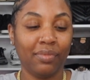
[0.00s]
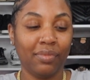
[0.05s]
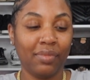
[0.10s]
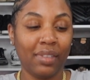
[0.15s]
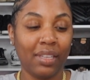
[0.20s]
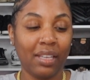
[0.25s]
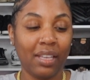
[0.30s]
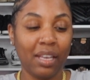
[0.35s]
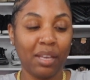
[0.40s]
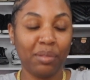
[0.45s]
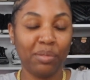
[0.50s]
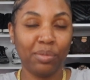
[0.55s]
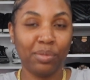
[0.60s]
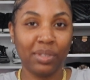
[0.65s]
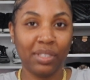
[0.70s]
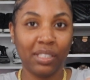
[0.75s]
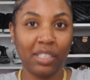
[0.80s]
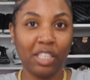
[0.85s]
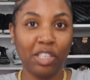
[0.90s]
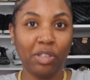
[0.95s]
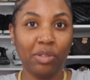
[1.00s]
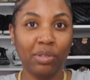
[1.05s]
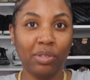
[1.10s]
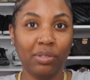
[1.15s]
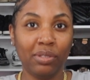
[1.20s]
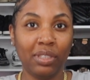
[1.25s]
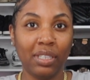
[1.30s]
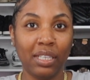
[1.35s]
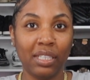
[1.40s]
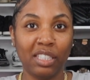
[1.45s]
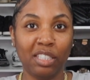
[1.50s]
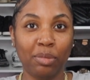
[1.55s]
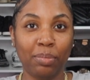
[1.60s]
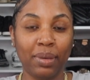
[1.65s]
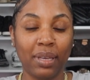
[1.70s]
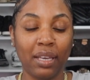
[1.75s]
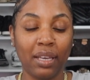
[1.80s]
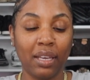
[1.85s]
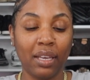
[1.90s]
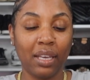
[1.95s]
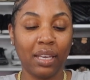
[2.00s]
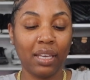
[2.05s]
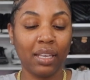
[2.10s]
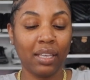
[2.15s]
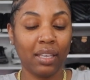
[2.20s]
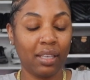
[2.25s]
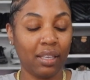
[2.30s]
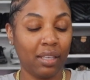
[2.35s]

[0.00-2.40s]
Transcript: It comes with a cute little dust bag.